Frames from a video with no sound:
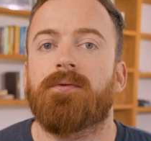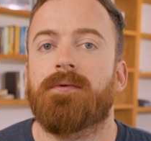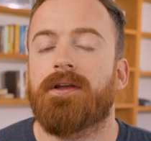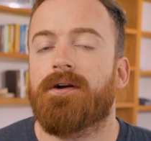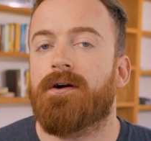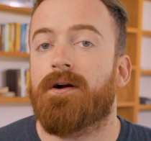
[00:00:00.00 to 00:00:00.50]

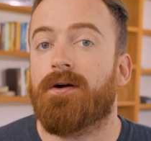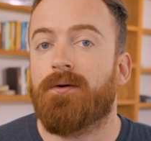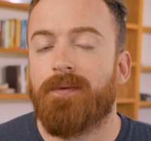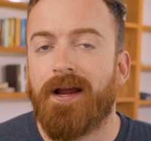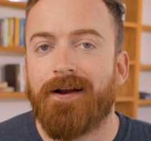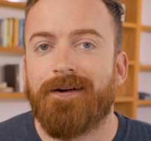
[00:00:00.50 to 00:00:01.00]
we are
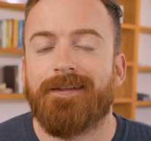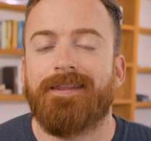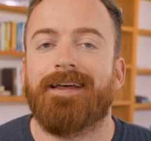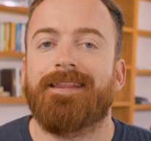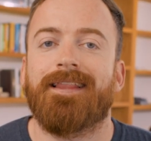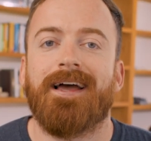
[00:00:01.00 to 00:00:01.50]
aware
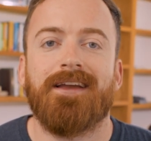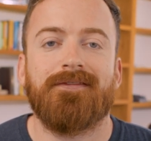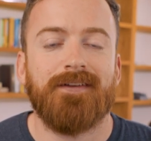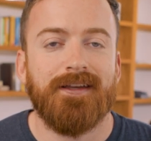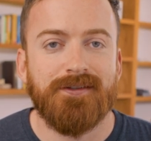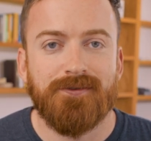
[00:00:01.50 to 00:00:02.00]
that
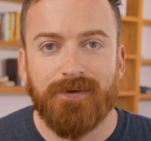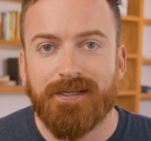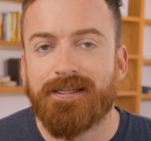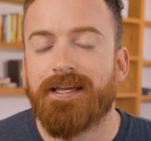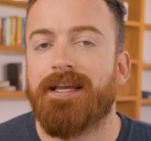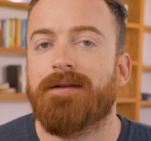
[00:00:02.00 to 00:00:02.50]
life is
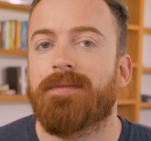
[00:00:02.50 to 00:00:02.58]
risky,